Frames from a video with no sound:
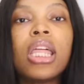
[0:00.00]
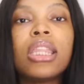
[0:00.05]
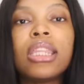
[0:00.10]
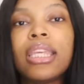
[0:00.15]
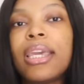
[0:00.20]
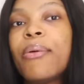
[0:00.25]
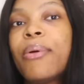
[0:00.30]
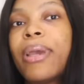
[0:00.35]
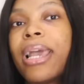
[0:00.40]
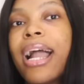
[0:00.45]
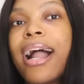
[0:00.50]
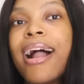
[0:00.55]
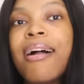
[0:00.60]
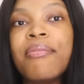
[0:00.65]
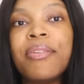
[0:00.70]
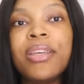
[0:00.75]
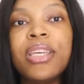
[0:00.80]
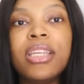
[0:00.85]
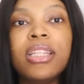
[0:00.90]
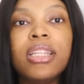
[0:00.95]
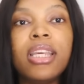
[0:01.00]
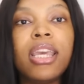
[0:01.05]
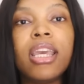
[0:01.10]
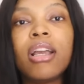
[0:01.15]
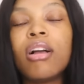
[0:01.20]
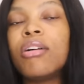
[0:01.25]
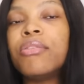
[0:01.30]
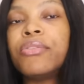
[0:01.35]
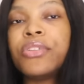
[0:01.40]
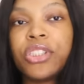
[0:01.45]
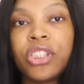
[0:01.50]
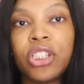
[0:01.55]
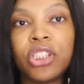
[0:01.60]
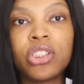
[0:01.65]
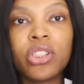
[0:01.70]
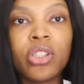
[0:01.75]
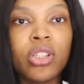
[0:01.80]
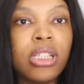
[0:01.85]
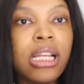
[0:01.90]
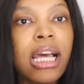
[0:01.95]
they were having a
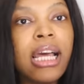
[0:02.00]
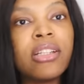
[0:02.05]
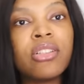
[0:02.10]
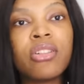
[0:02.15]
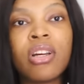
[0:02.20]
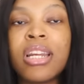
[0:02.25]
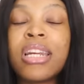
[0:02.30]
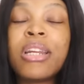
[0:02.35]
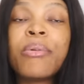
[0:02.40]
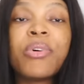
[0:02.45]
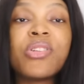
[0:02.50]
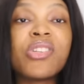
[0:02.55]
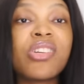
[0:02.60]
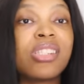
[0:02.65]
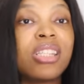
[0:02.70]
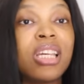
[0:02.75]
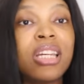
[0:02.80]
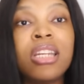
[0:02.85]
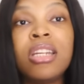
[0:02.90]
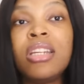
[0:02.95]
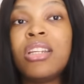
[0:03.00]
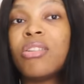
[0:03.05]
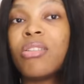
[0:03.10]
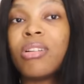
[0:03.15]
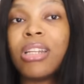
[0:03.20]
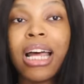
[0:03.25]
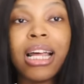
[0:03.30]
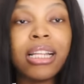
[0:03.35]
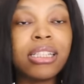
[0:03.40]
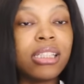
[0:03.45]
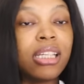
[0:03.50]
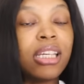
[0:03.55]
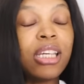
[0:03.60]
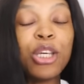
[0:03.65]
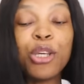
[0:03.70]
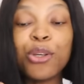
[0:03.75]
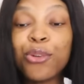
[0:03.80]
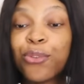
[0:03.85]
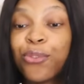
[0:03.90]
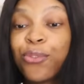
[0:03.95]
conversation and Tolani was just telling Neo that
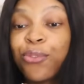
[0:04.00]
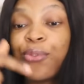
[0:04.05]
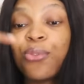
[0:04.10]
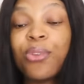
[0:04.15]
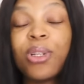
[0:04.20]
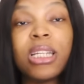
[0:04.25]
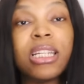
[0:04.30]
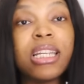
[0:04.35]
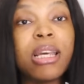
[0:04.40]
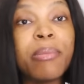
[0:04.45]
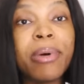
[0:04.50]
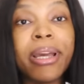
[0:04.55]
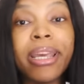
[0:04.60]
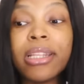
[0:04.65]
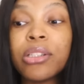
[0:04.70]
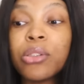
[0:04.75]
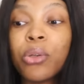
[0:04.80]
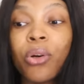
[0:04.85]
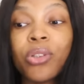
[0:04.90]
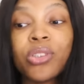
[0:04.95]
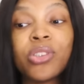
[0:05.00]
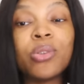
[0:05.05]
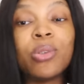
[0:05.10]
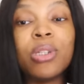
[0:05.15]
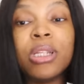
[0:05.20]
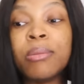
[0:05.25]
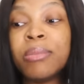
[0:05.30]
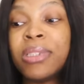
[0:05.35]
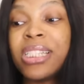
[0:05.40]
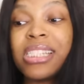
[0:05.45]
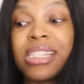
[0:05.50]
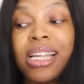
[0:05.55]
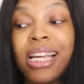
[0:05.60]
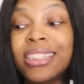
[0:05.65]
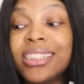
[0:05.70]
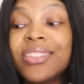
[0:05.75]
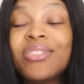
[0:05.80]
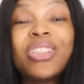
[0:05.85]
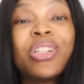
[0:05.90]
if Ilebaye talks to him this night,